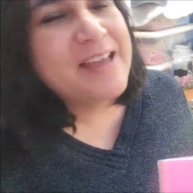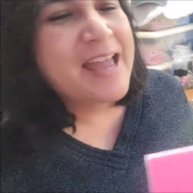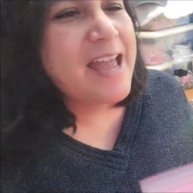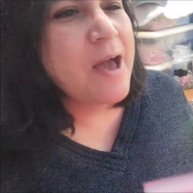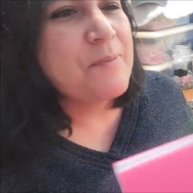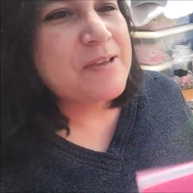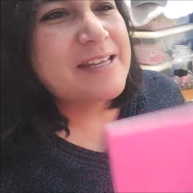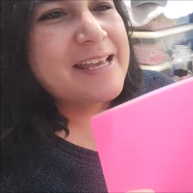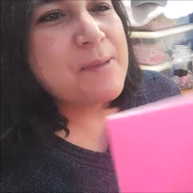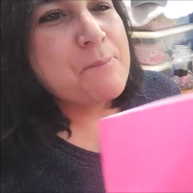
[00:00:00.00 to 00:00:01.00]
okay, I'm going
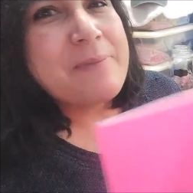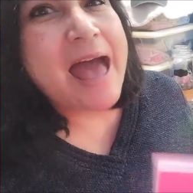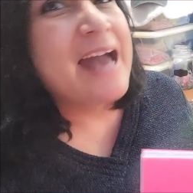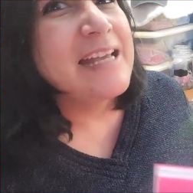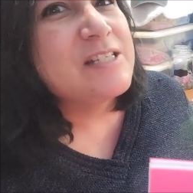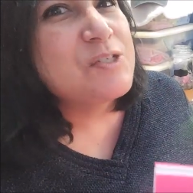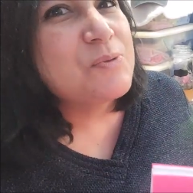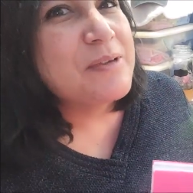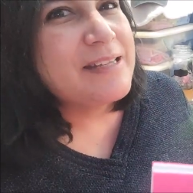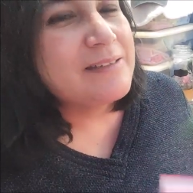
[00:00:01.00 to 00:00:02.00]
to get back
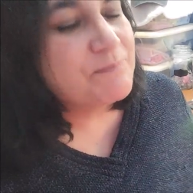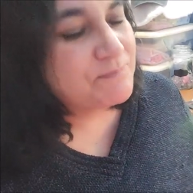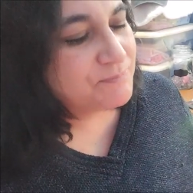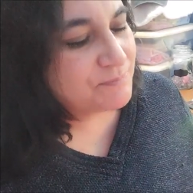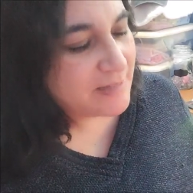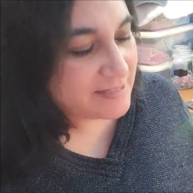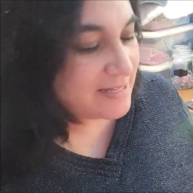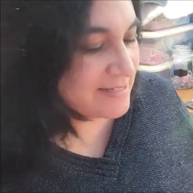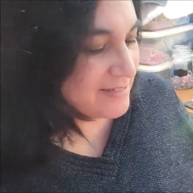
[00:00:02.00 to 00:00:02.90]
into it. And I